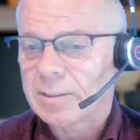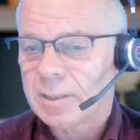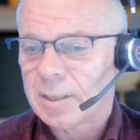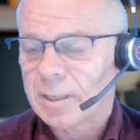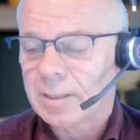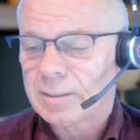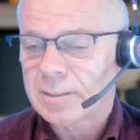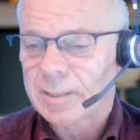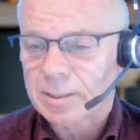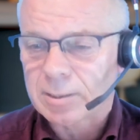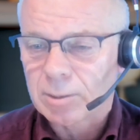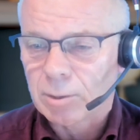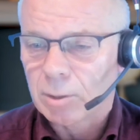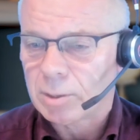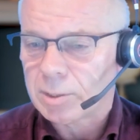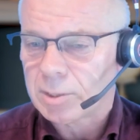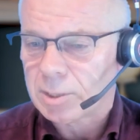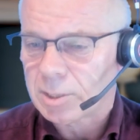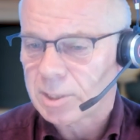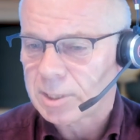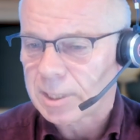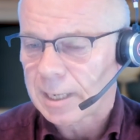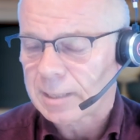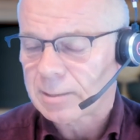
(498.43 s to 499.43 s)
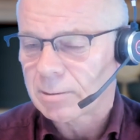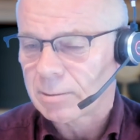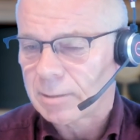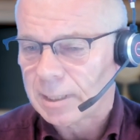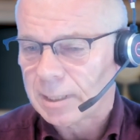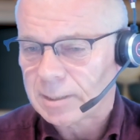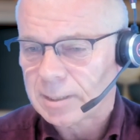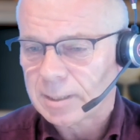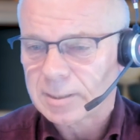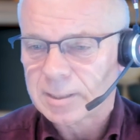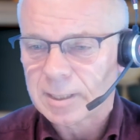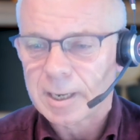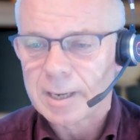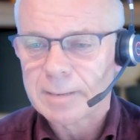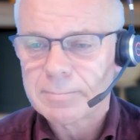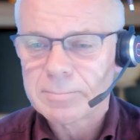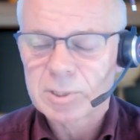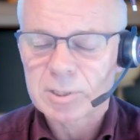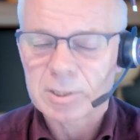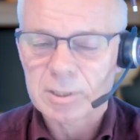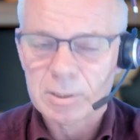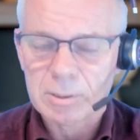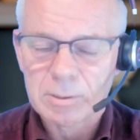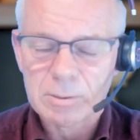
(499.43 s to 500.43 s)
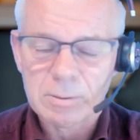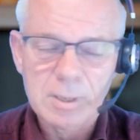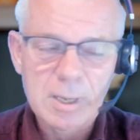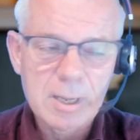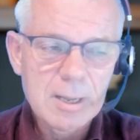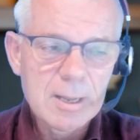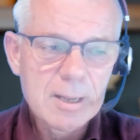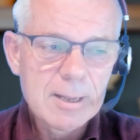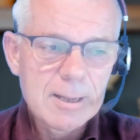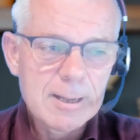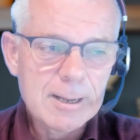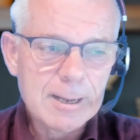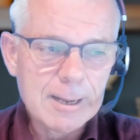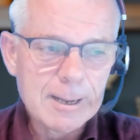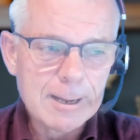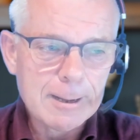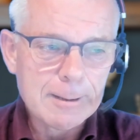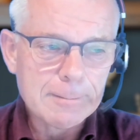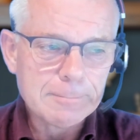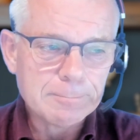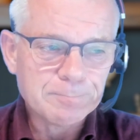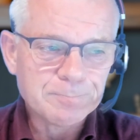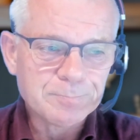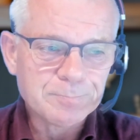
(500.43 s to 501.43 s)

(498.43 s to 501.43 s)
the technology sector at the time. So I